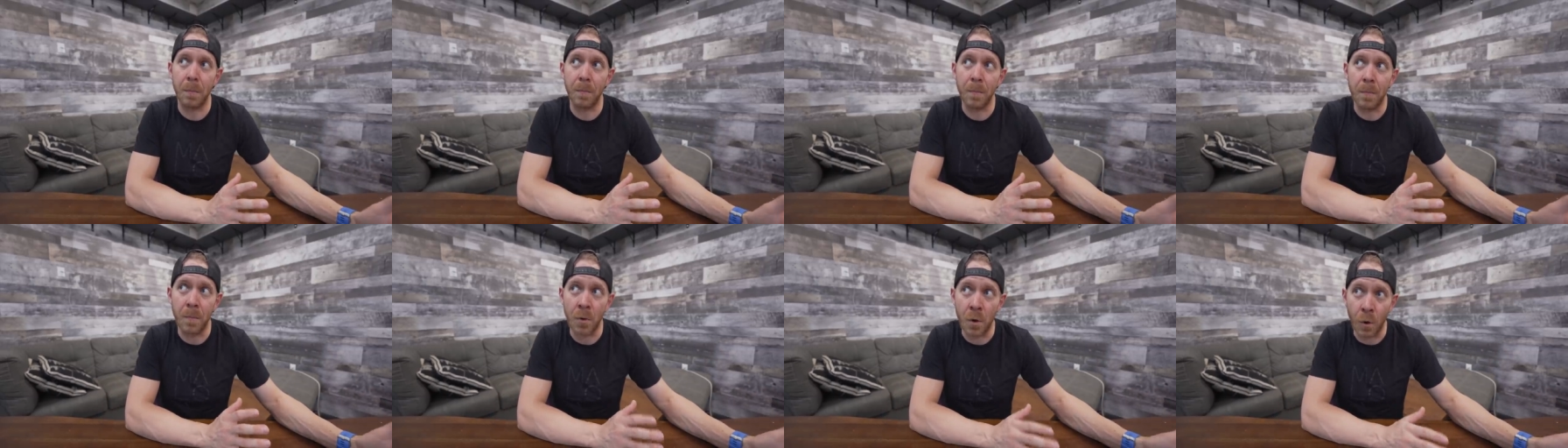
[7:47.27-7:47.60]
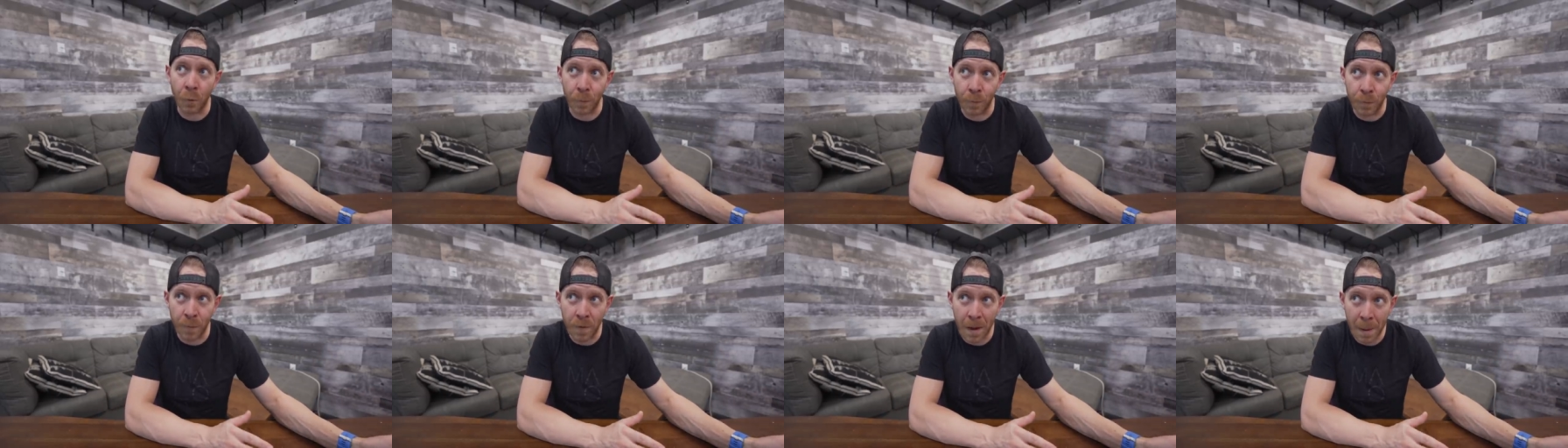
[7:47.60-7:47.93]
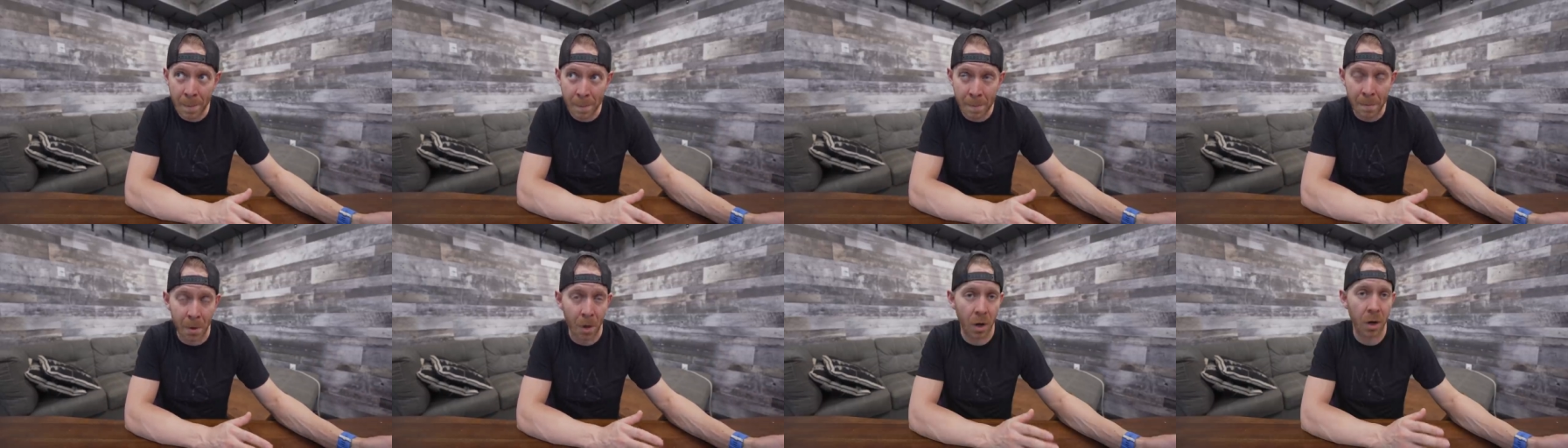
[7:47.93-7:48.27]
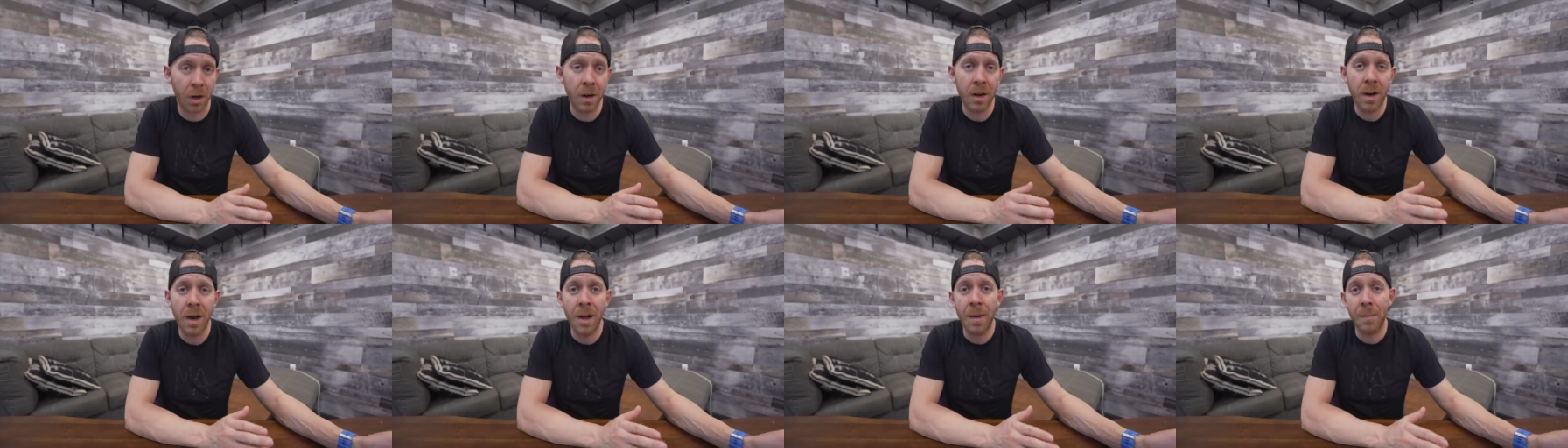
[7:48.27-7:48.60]

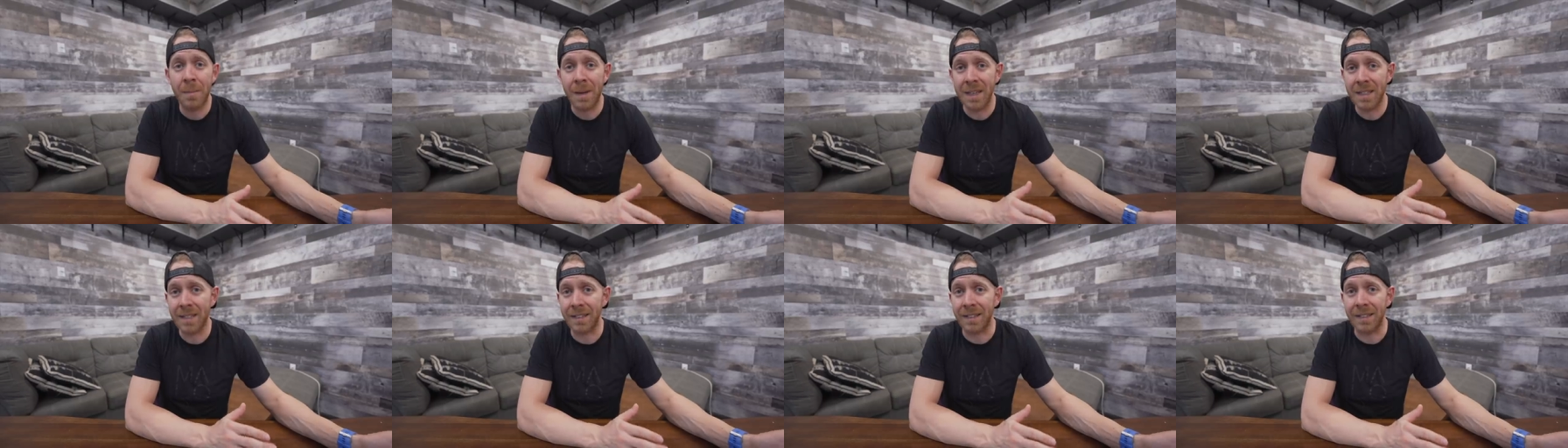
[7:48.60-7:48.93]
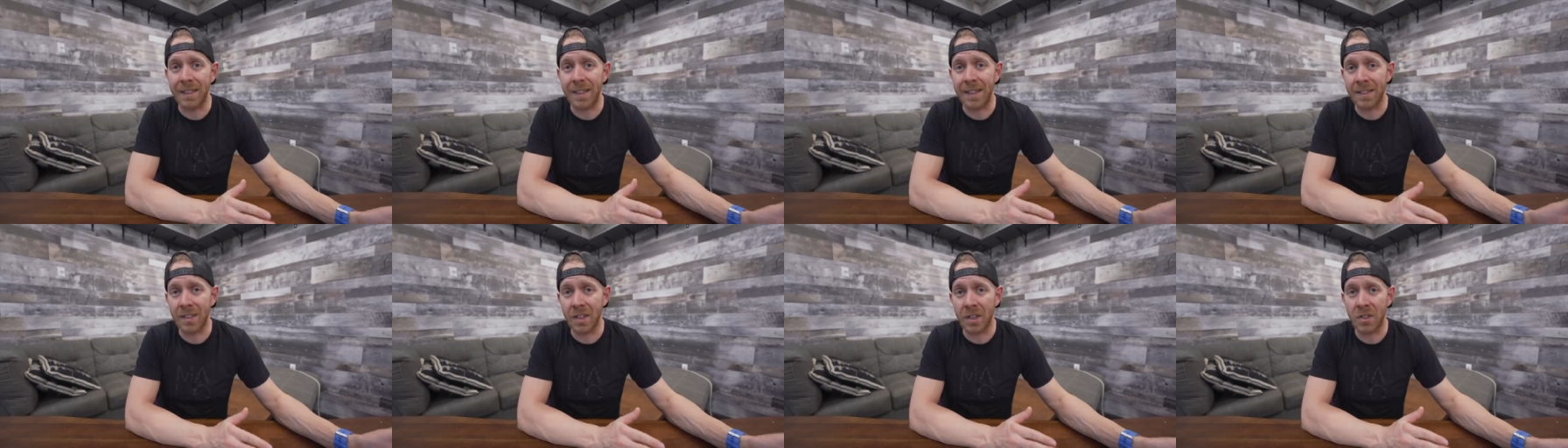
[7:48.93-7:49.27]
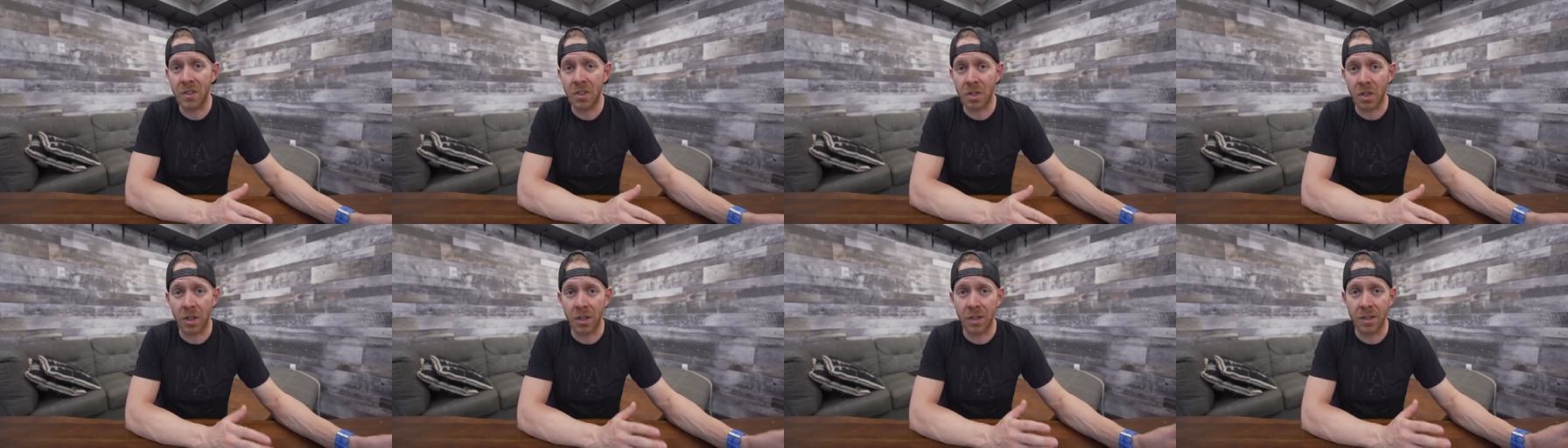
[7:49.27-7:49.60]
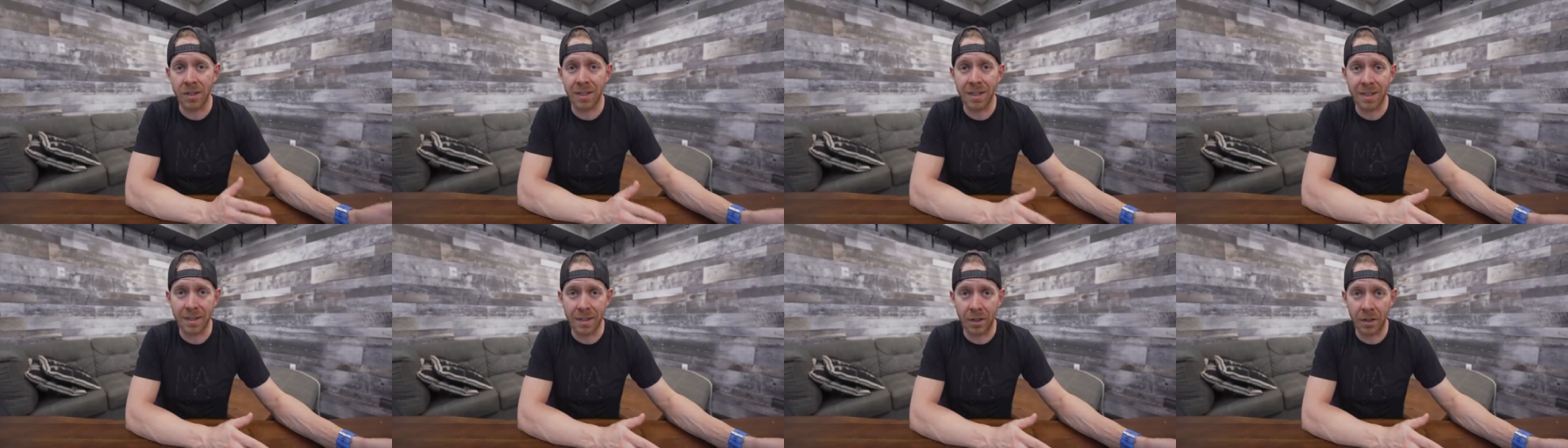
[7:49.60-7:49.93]
November, basically as I
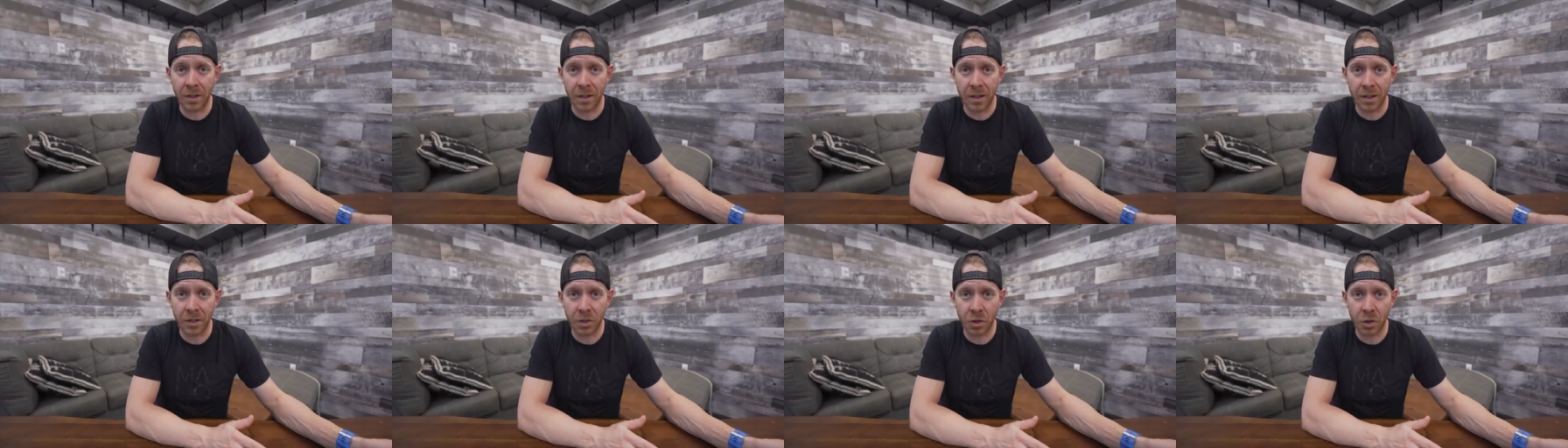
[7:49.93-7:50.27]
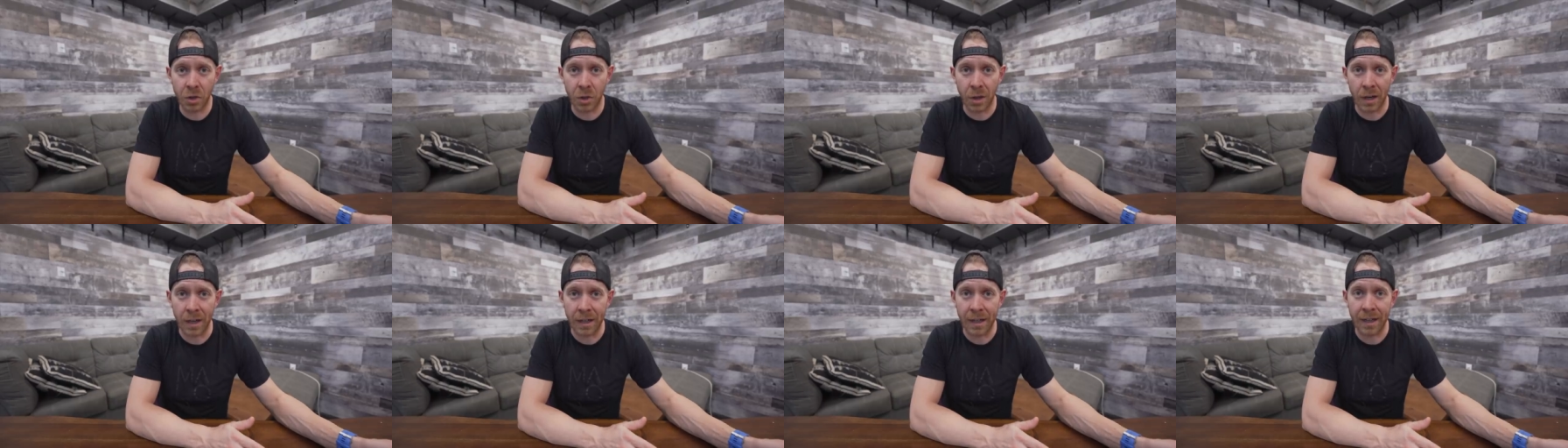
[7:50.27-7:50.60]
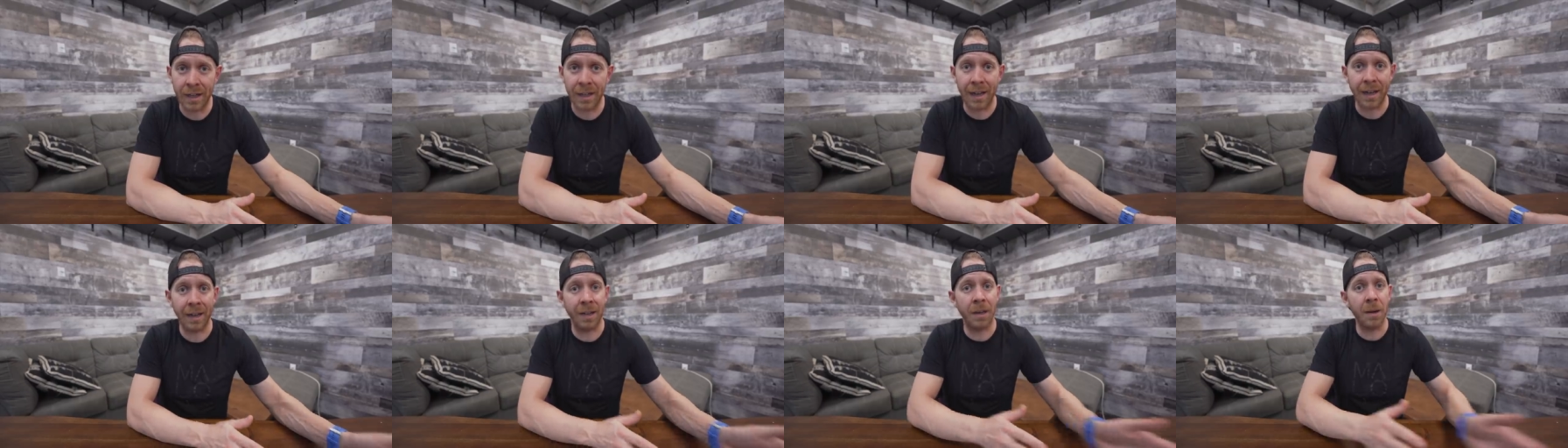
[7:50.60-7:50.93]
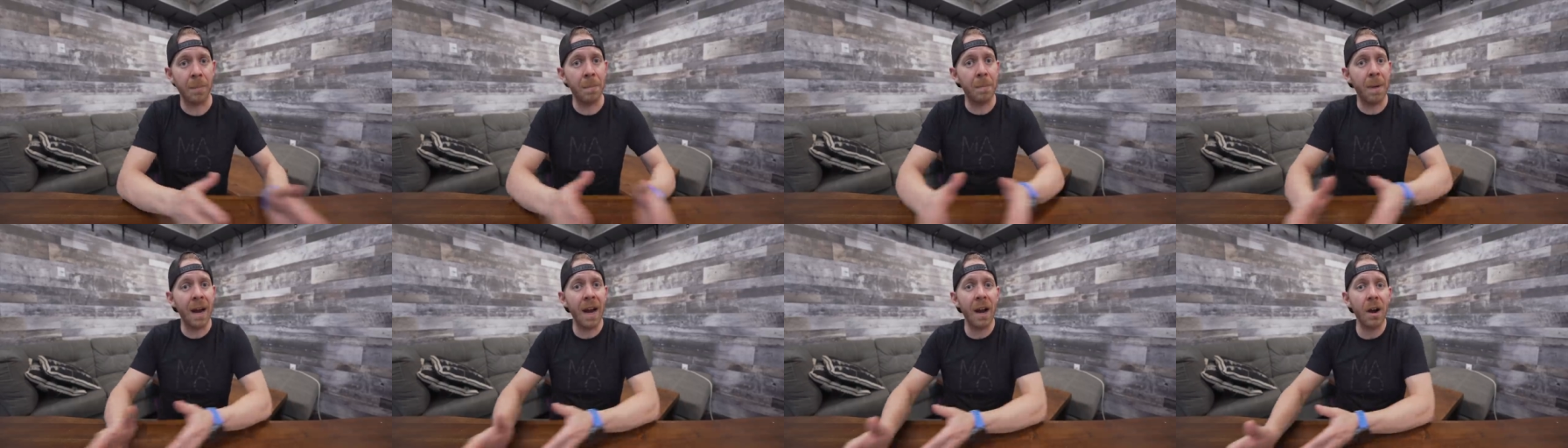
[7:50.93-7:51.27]
started serious training, and
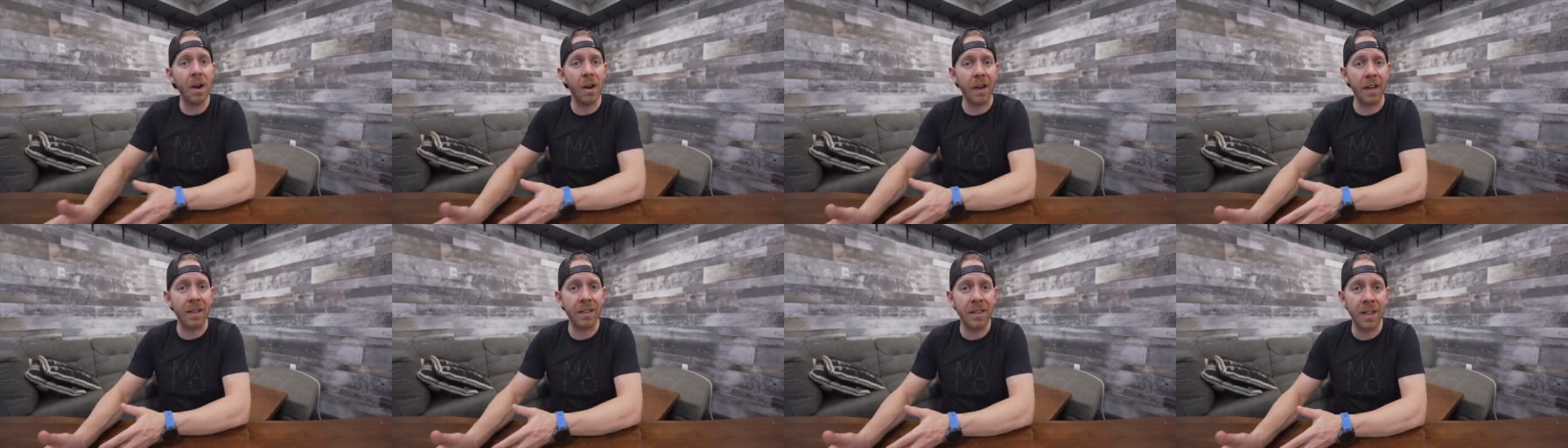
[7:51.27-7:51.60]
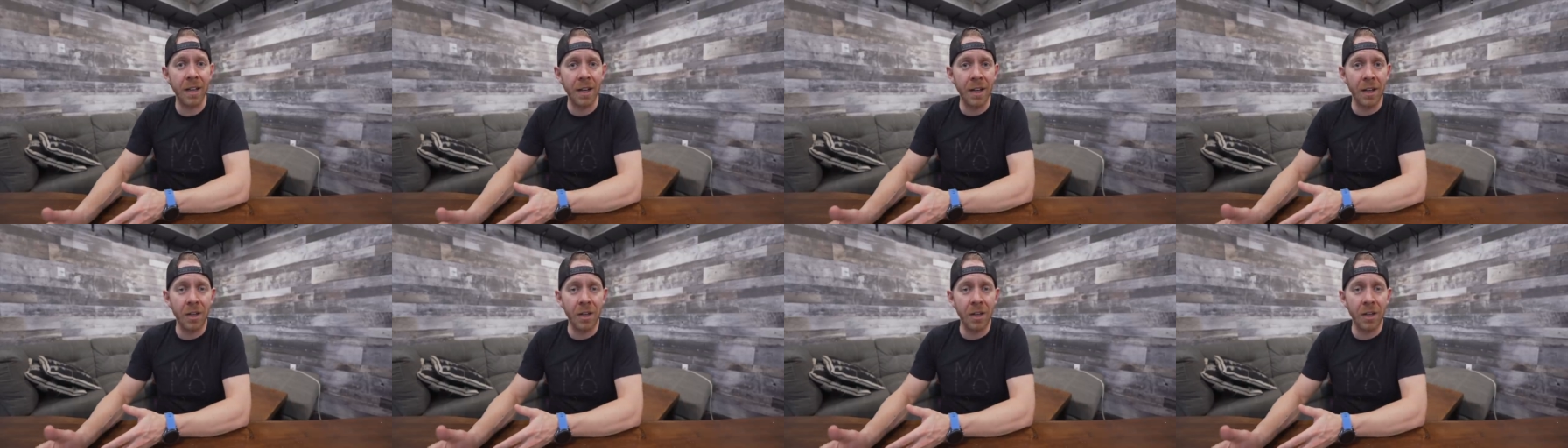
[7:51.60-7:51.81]
compare it